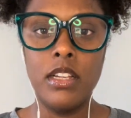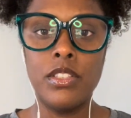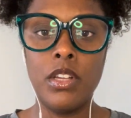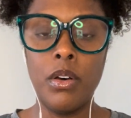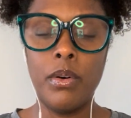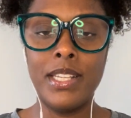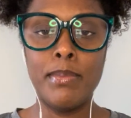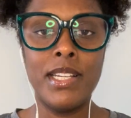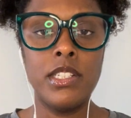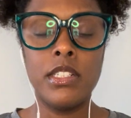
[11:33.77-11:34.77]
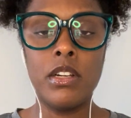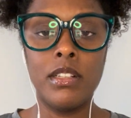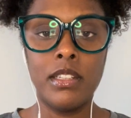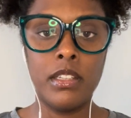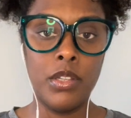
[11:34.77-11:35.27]
So as much as
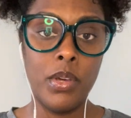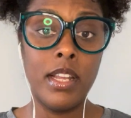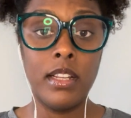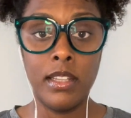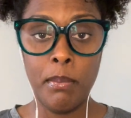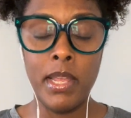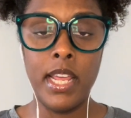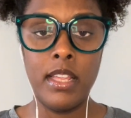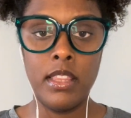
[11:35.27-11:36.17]
you can eliminate